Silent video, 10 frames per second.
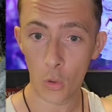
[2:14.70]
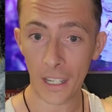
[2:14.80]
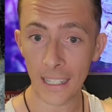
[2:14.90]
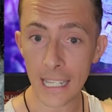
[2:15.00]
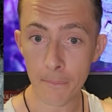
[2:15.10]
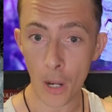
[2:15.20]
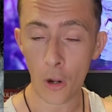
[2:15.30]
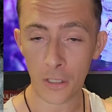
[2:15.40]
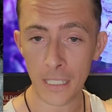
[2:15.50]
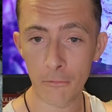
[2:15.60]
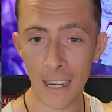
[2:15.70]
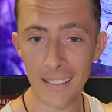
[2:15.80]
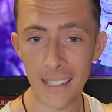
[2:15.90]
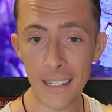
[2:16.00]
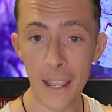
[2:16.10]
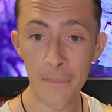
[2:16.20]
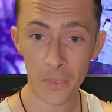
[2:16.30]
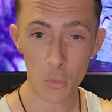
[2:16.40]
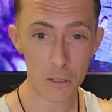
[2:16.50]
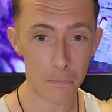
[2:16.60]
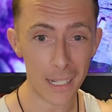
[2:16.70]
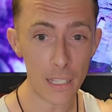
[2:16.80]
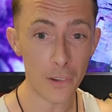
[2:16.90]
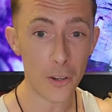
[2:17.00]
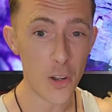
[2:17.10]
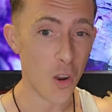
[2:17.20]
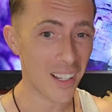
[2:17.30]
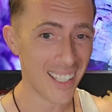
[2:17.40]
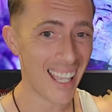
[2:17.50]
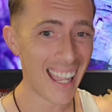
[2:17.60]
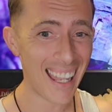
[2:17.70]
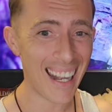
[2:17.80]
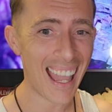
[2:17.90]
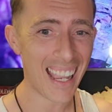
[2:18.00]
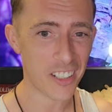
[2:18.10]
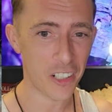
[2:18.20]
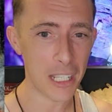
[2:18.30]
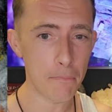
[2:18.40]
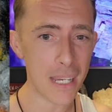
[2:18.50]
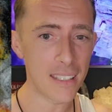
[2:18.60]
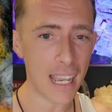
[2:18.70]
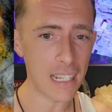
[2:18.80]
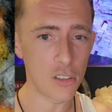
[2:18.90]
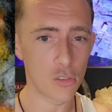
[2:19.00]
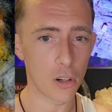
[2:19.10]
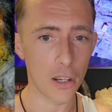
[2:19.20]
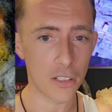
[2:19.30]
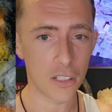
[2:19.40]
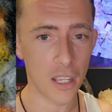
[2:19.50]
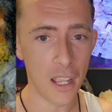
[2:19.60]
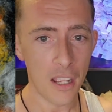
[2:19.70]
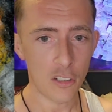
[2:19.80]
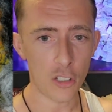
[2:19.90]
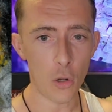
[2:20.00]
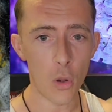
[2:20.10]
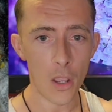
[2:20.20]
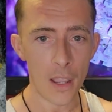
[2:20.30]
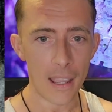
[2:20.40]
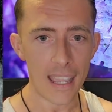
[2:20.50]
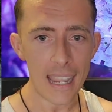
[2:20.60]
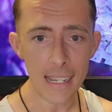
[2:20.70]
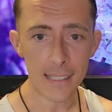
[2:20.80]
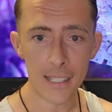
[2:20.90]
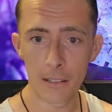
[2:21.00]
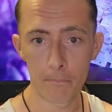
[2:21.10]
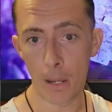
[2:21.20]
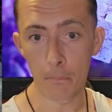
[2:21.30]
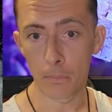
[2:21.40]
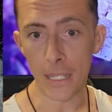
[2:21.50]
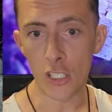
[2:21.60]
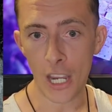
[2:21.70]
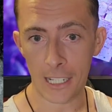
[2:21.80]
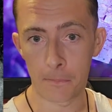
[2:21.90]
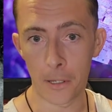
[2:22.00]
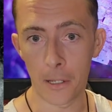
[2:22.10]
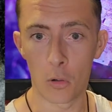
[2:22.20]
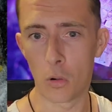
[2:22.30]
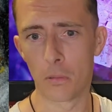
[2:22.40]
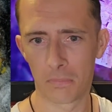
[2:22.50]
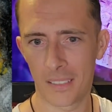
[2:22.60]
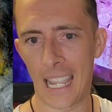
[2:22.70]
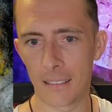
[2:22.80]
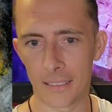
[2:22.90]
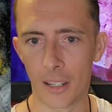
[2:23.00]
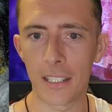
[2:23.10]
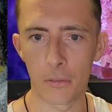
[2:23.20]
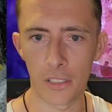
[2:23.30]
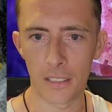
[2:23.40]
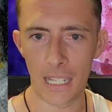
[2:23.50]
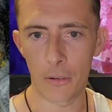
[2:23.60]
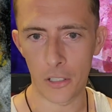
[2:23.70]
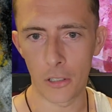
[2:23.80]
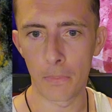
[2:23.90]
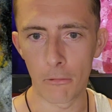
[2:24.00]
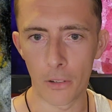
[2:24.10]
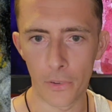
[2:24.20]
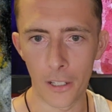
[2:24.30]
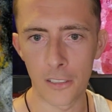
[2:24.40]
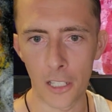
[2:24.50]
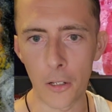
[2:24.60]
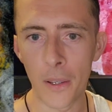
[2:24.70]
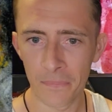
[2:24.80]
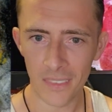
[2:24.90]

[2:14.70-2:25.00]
or like an epoxy resin, which, believe it or not, can actually be dangerous. So, is Bumblebee Jasper, or calcite, which is how it should be referred to,